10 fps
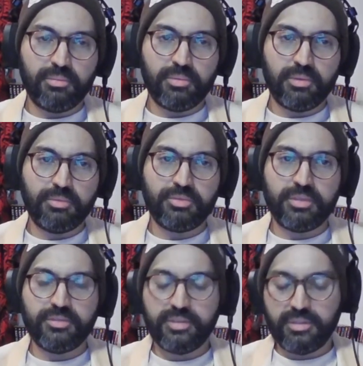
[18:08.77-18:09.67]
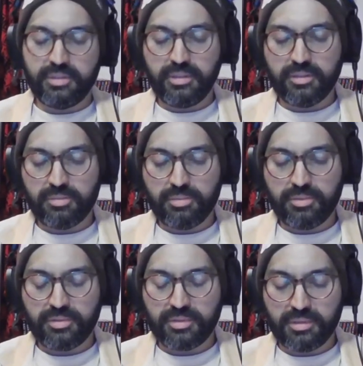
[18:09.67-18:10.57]
What I was trying to say earlier
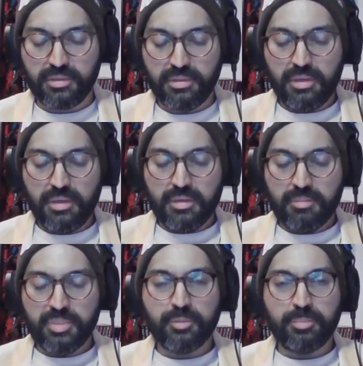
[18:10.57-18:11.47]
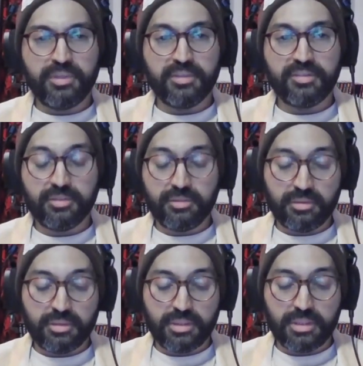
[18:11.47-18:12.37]
was Bill Pearson.
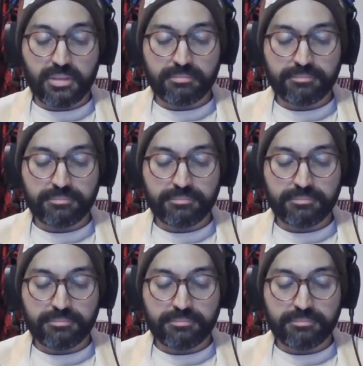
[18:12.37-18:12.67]
I